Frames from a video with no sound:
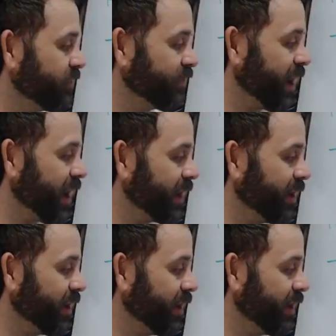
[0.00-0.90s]
stock
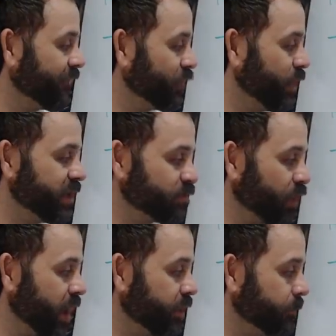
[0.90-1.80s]
a few days
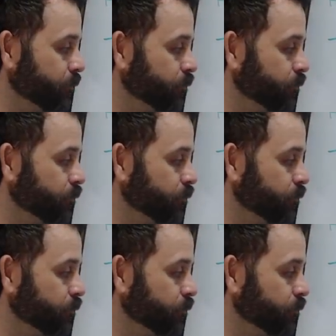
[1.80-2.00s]
prior.